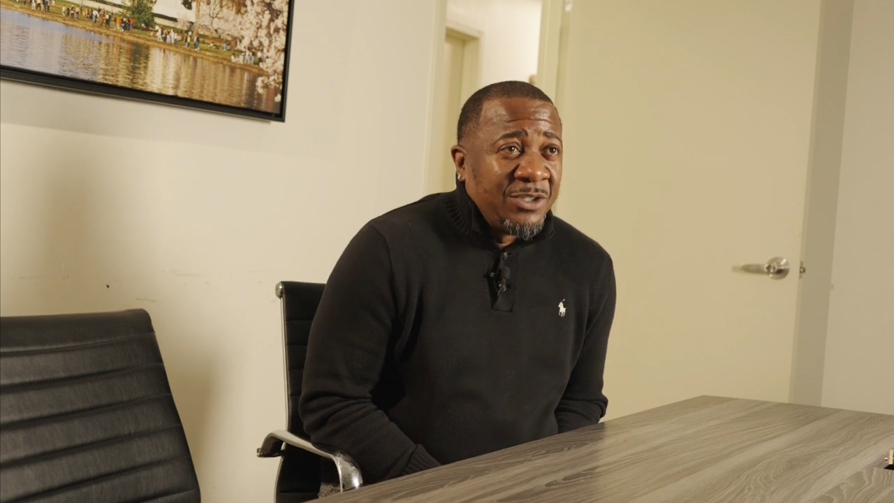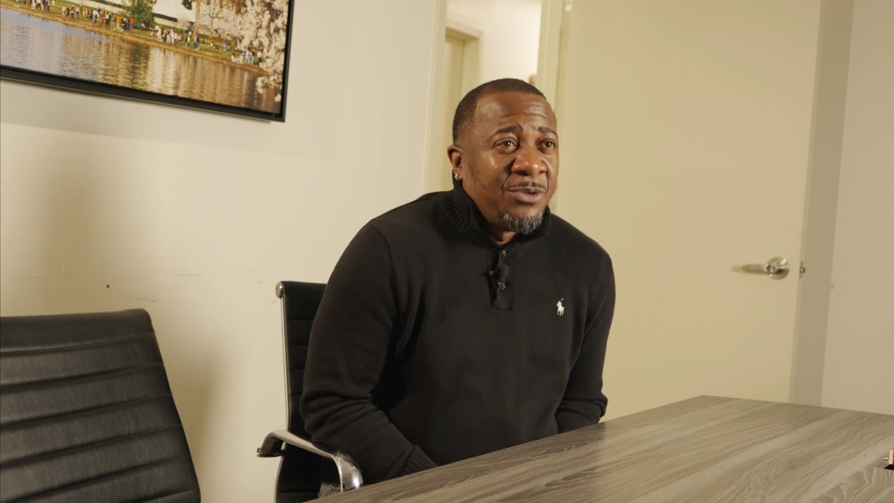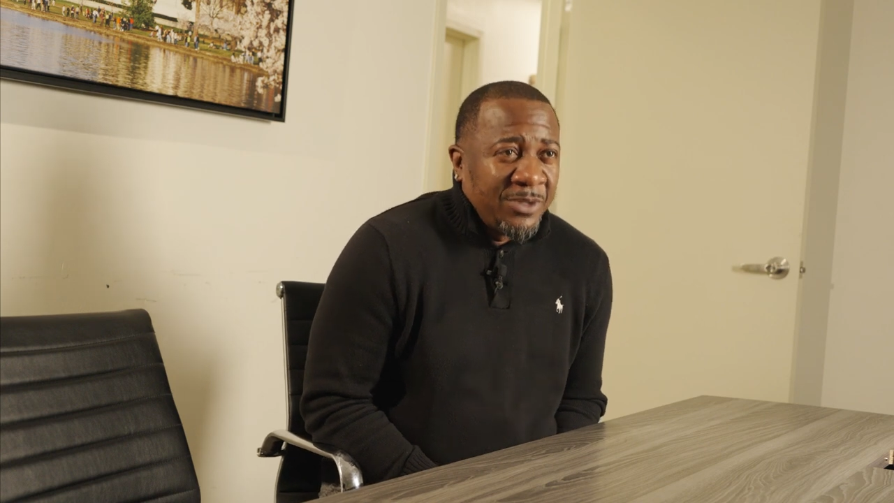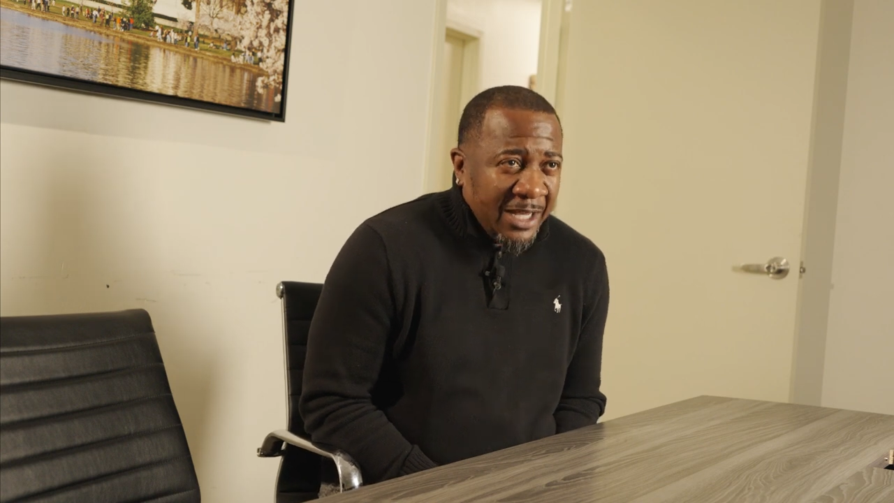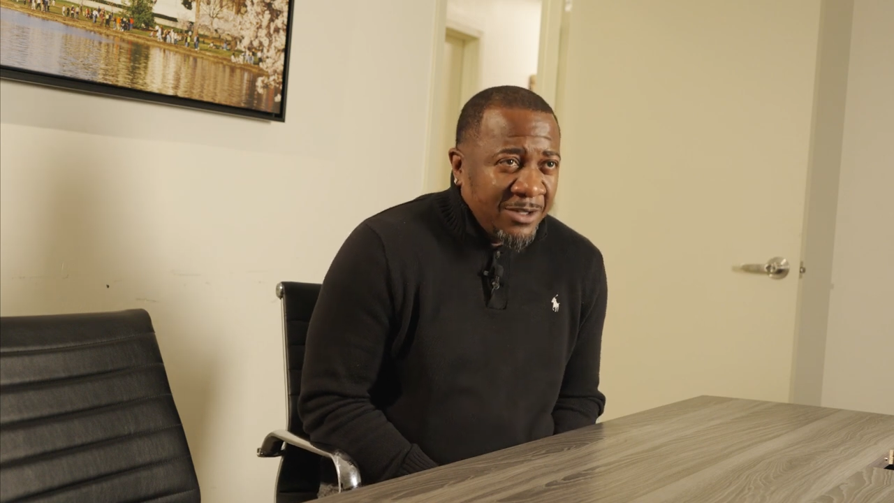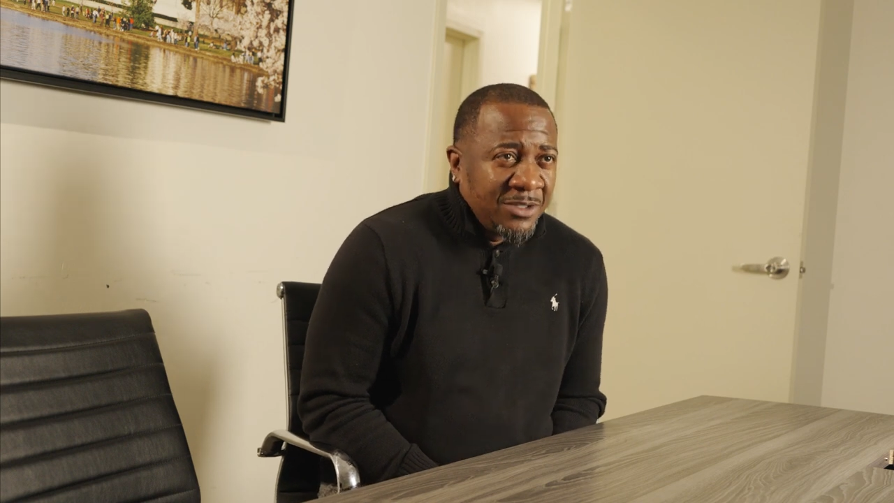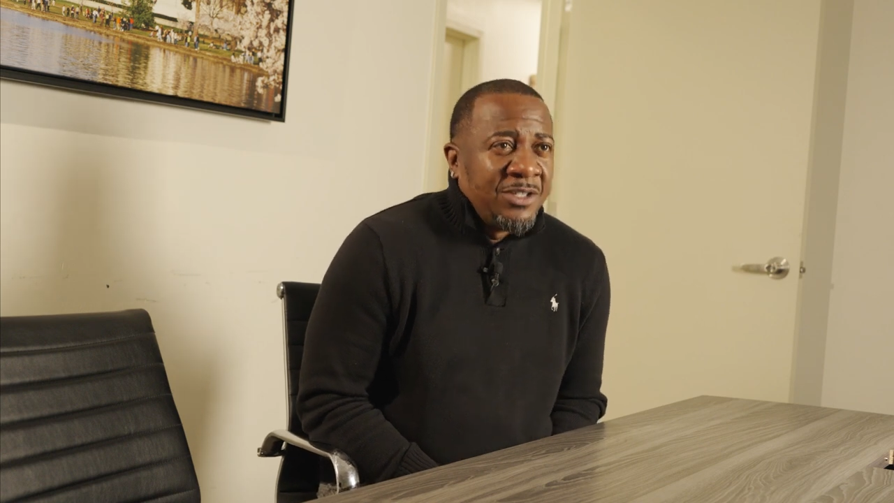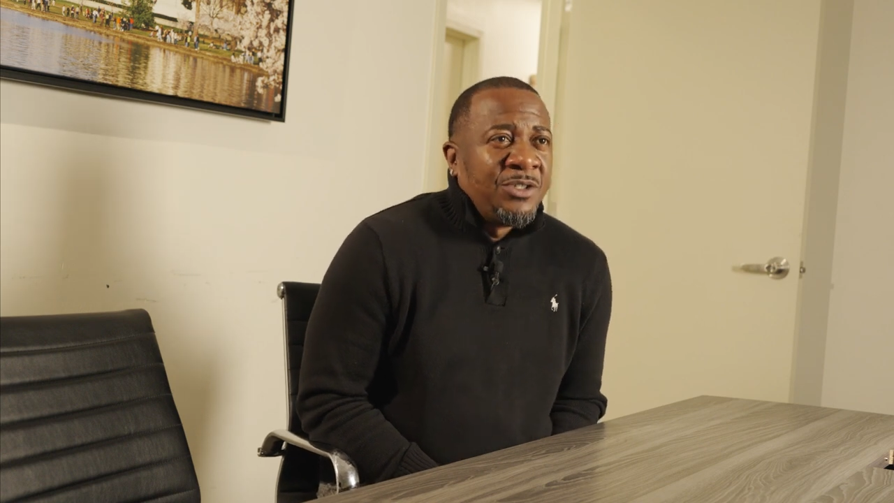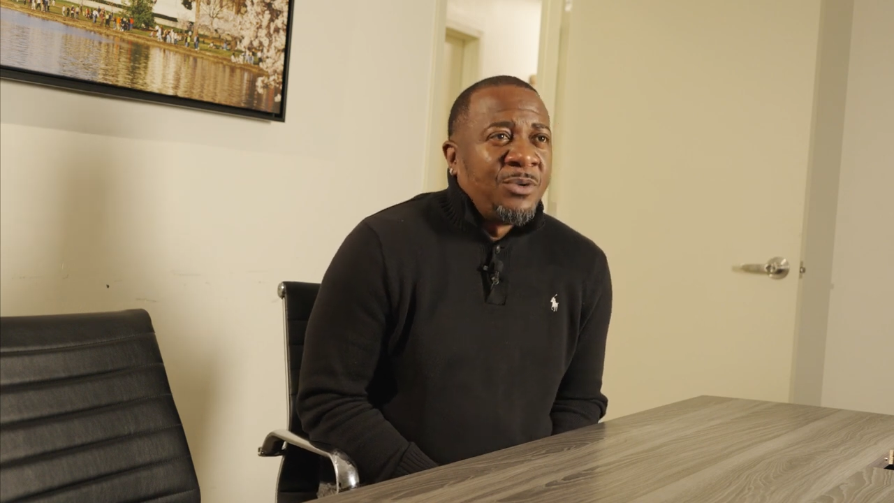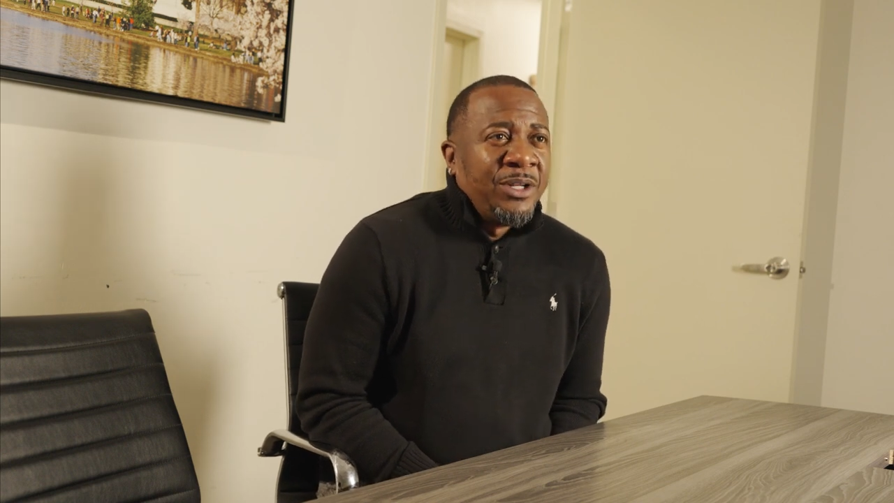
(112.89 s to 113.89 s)

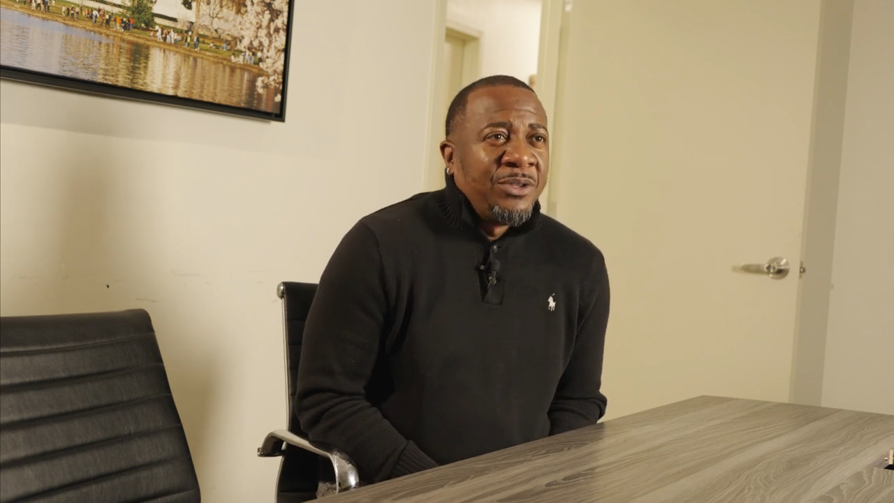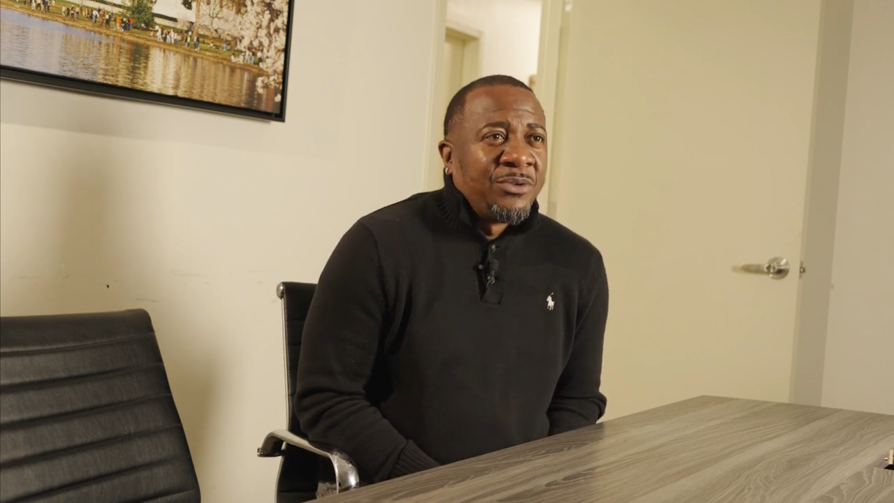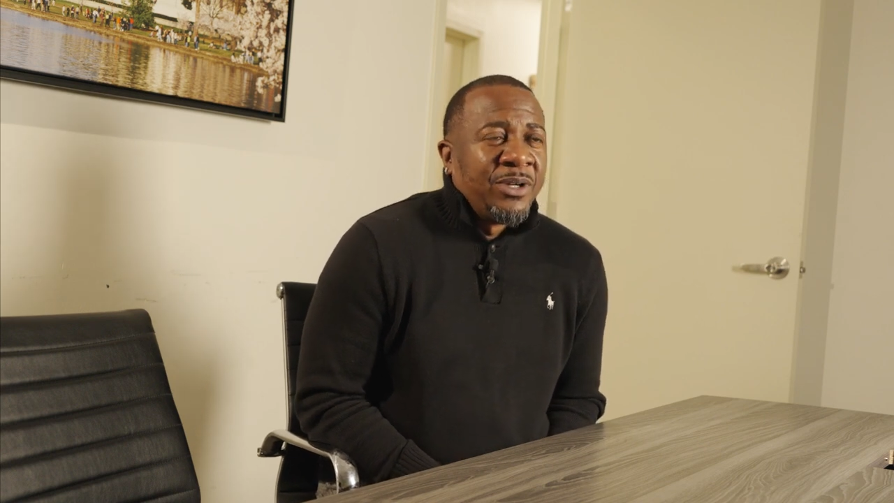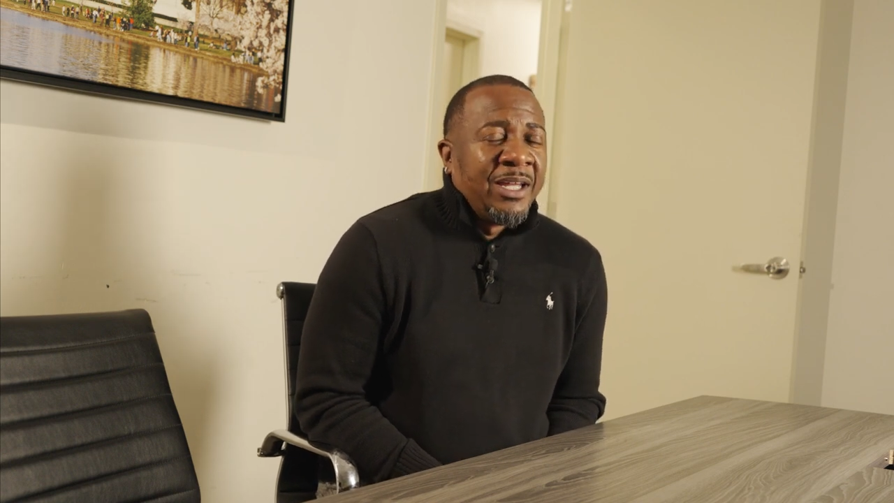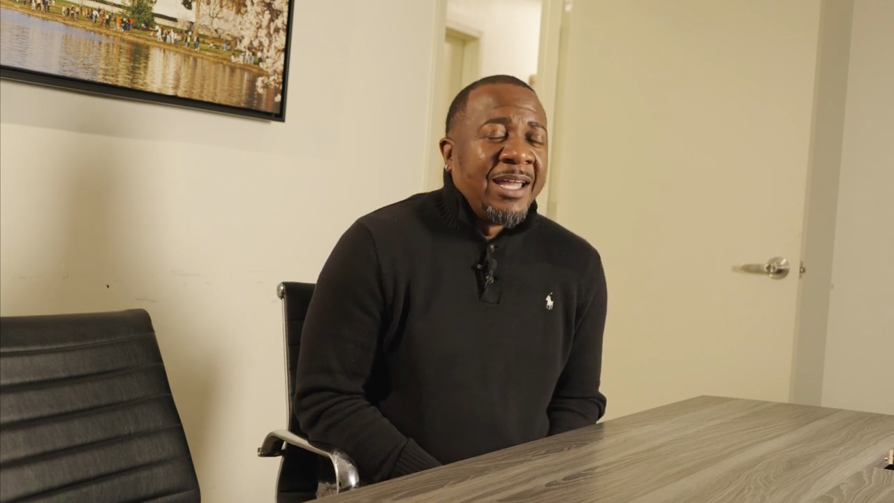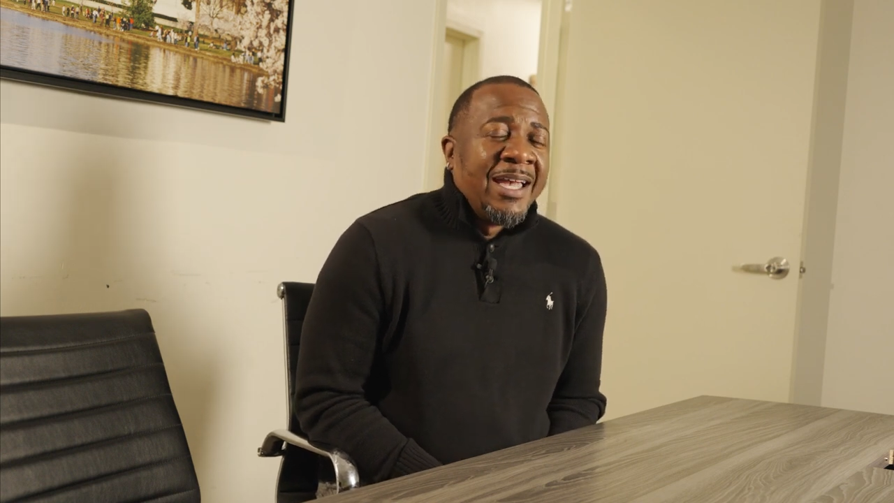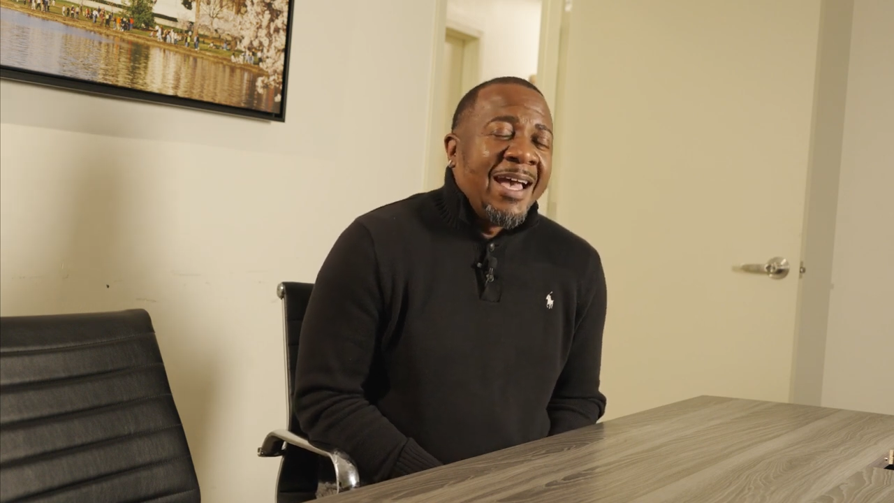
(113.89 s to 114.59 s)
2023,